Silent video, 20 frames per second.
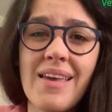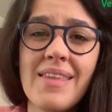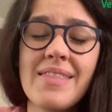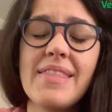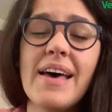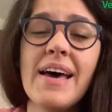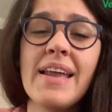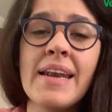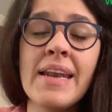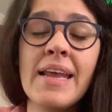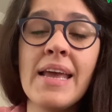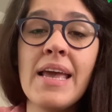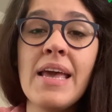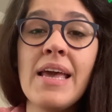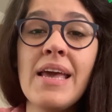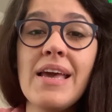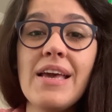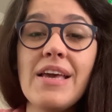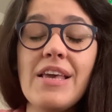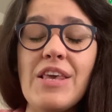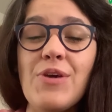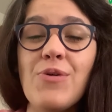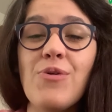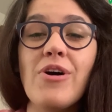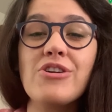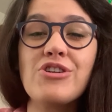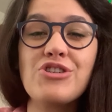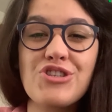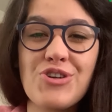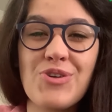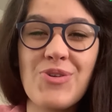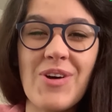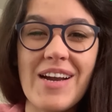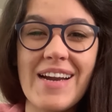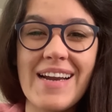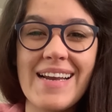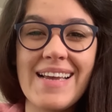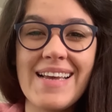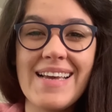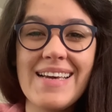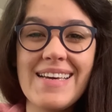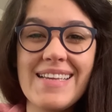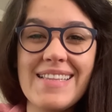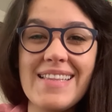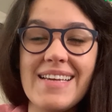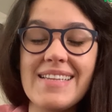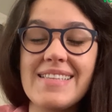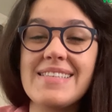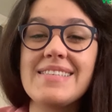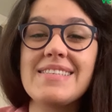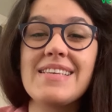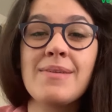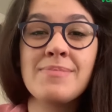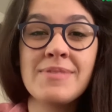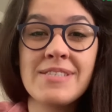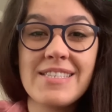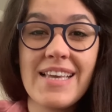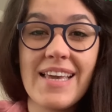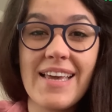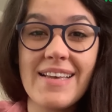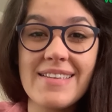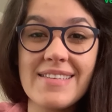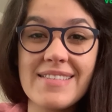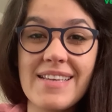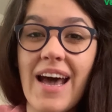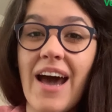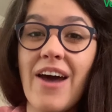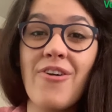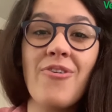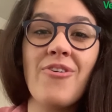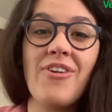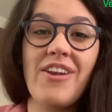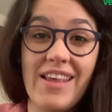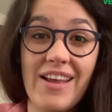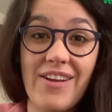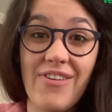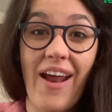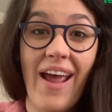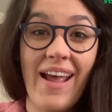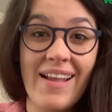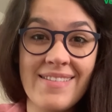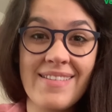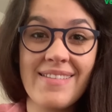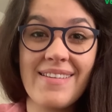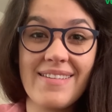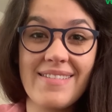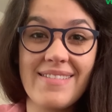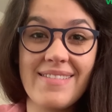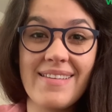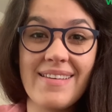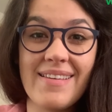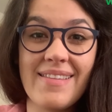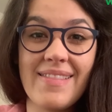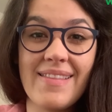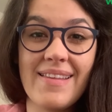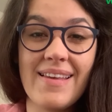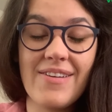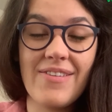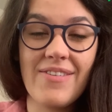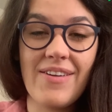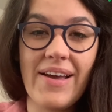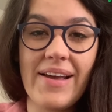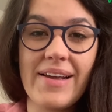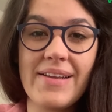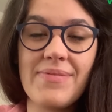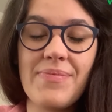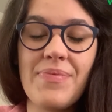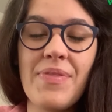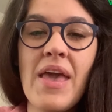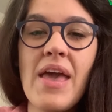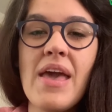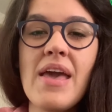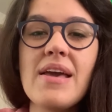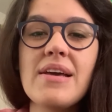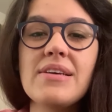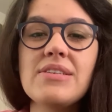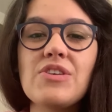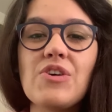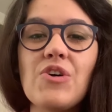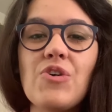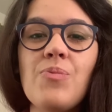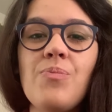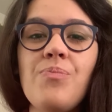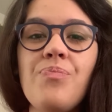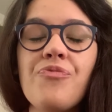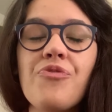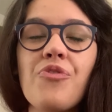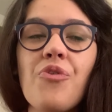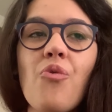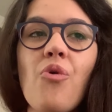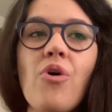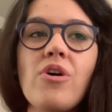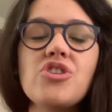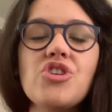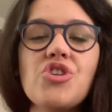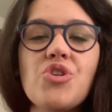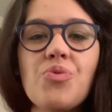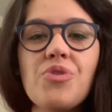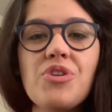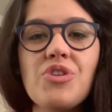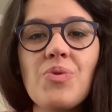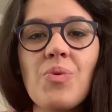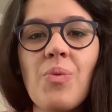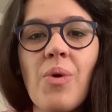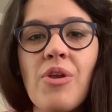then you are sure that some sales are already granted, right? So what should we do